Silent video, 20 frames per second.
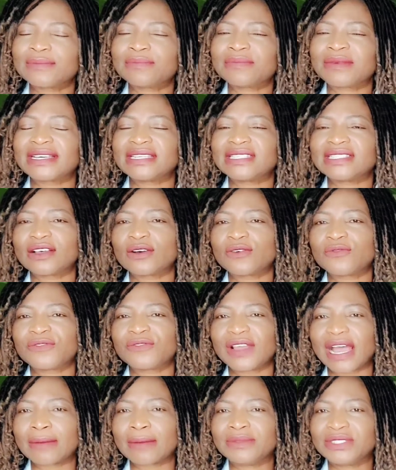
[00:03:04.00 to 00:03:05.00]
myself
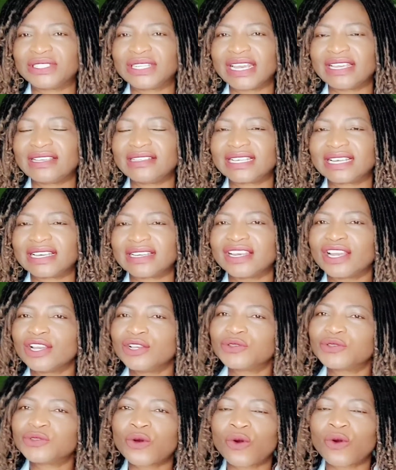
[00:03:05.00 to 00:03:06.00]
updated.
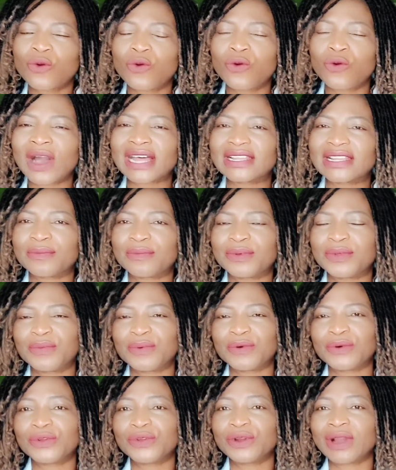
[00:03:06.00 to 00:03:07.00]
So who are the
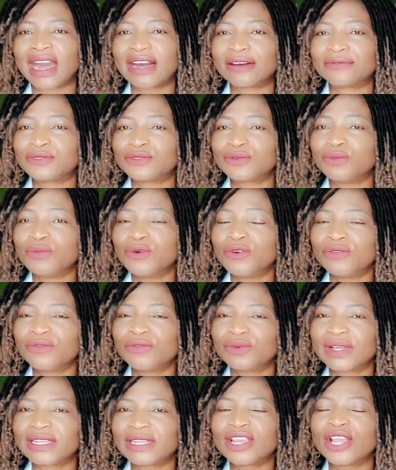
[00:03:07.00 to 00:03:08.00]
people you have to move
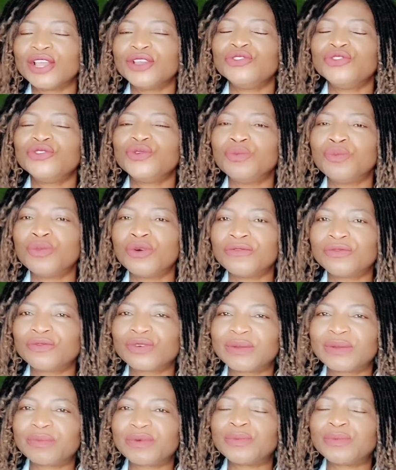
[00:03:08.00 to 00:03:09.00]
with? You move
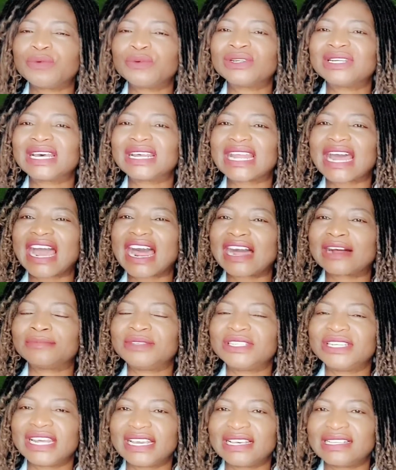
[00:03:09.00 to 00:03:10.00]
with people that are
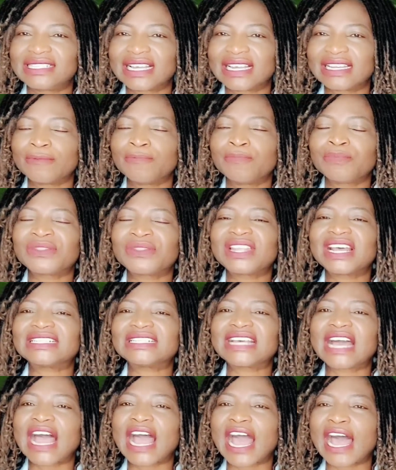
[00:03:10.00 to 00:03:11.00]
updated, that
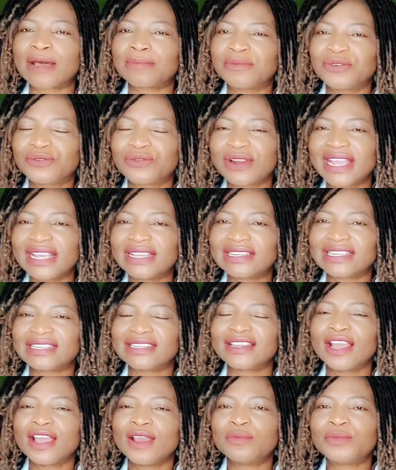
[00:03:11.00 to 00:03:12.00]
are
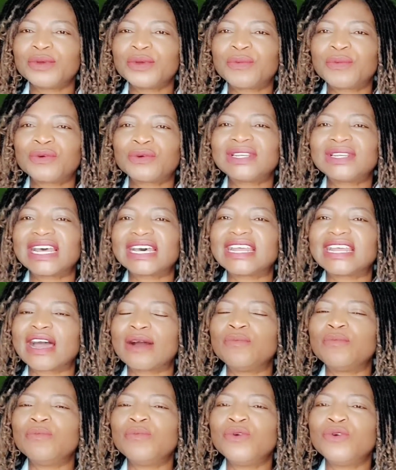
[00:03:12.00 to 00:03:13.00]
upgrading, people that
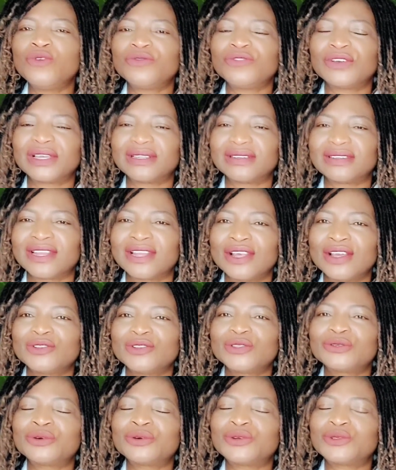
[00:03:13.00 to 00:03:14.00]
are moving
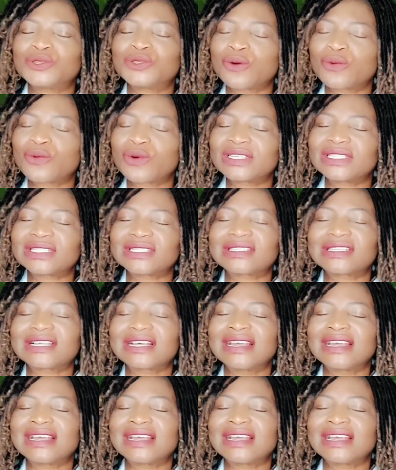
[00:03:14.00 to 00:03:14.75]
to towards